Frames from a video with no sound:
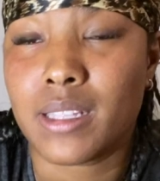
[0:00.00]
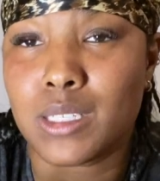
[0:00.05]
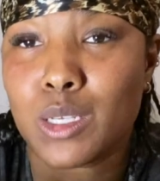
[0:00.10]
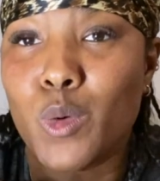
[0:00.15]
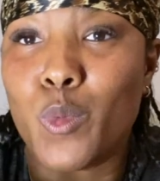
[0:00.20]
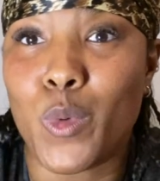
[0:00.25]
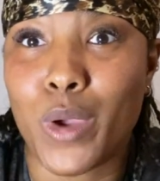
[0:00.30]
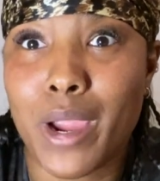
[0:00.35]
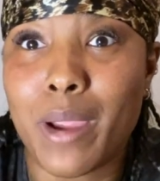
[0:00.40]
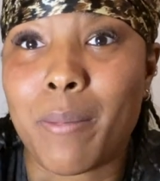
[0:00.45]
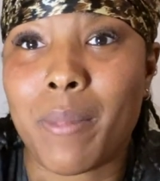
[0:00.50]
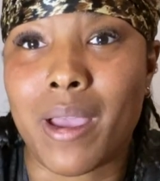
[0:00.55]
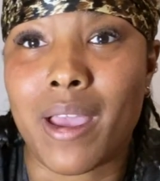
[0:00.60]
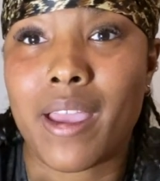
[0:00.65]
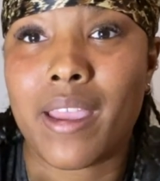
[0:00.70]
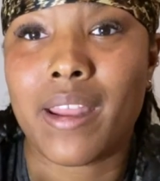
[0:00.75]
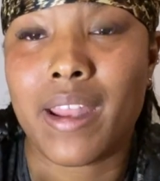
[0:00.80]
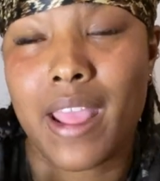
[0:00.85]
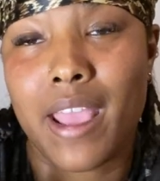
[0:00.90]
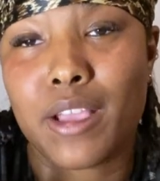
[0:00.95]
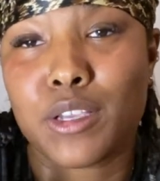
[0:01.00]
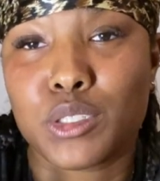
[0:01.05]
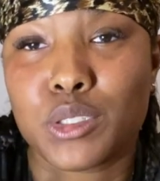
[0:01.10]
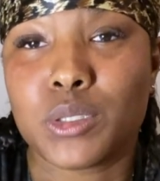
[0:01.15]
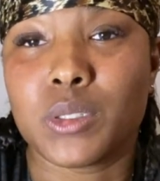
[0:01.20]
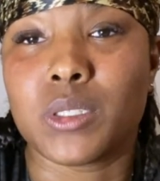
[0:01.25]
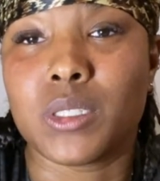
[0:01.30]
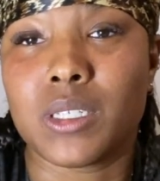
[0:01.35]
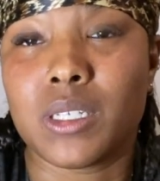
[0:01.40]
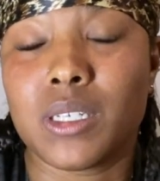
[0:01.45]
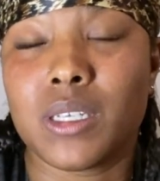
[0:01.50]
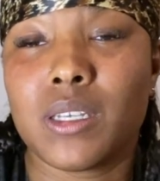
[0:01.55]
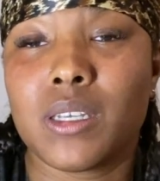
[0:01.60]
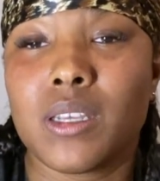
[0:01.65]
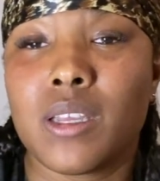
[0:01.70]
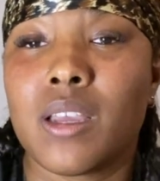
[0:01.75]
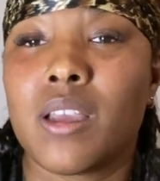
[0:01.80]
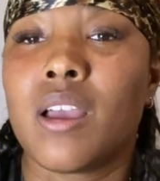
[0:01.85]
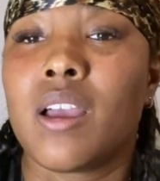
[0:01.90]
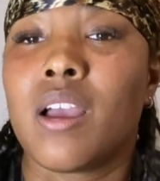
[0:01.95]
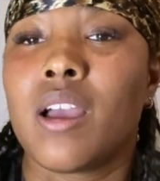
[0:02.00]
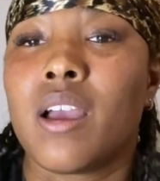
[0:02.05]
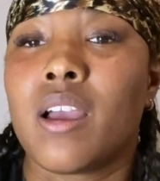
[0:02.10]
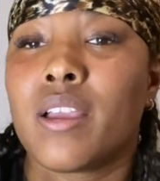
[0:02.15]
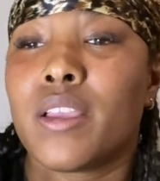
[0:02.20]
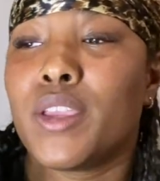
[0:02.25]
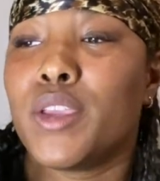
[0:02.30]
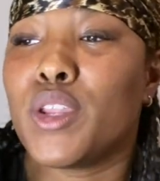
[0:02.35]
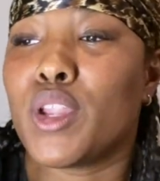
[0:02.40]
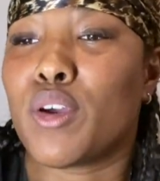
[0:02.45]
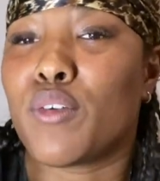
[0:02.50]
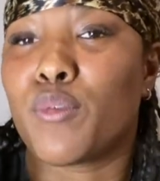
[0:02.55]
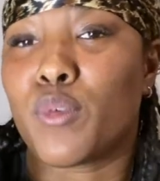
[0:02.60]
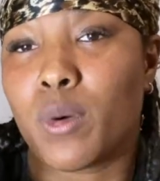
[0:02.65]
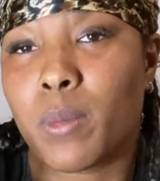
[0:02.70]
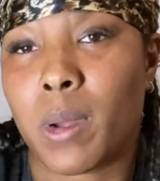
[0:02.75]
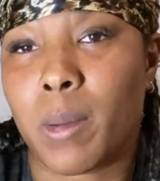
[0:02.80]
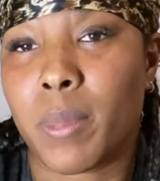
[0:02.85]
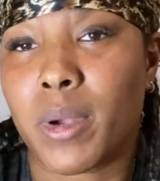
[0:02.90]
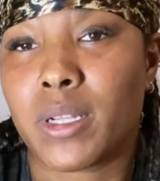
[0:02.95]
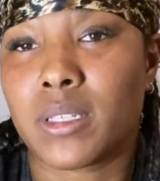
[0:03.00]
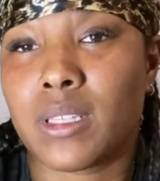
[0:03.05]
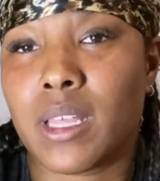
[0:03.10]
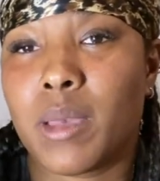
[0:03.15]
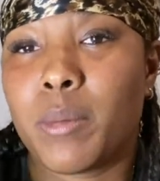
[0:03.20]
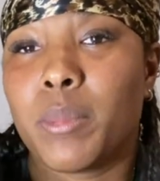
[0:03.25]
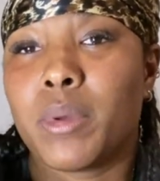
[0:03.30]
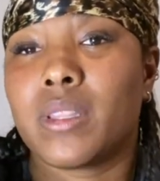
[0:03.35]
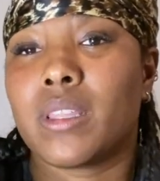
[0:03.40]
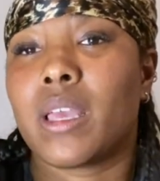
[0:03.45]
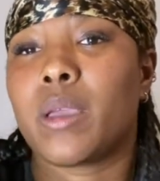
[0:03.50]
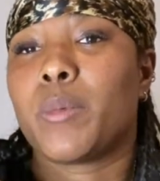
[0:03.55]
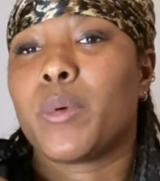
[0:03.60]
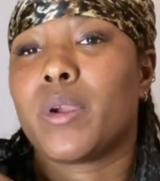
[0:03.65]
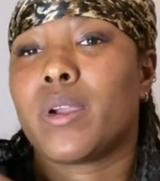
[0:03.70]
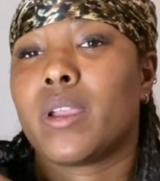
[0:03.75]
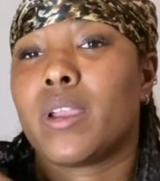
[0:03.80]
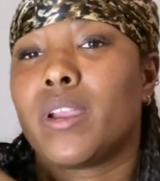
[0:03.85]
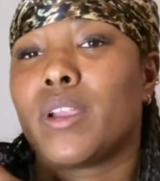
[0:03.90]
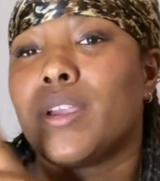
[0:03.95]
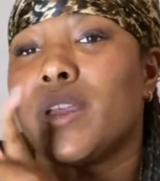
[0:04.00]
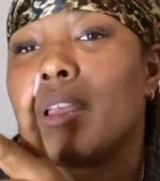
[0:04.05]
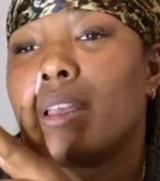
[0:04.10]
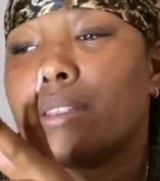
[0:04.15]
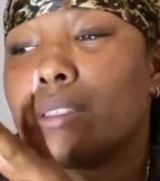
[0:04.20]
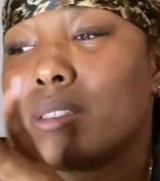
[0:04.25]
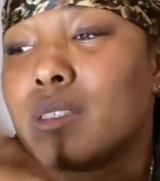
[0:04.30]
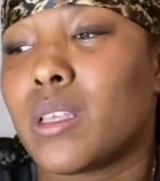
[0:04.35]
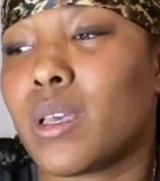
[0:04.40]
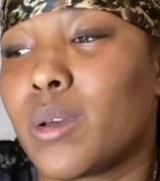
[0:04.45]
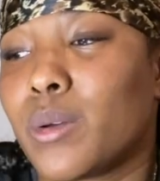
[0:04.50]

to wear mine actually, you know, for my birthday, but they weren't here yet. So